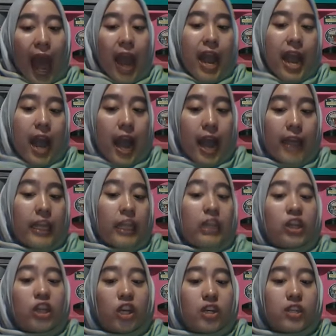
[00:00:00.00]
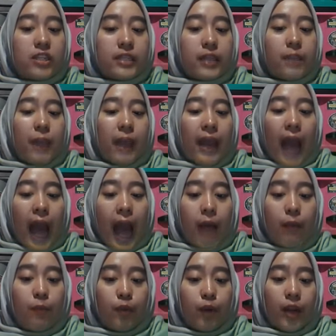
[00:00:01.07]
9. Internship and
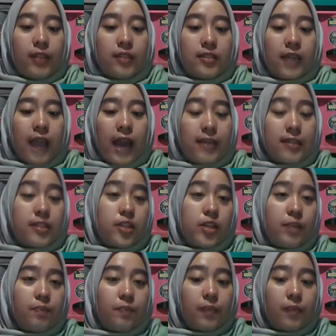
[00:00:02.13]
apprenticeship.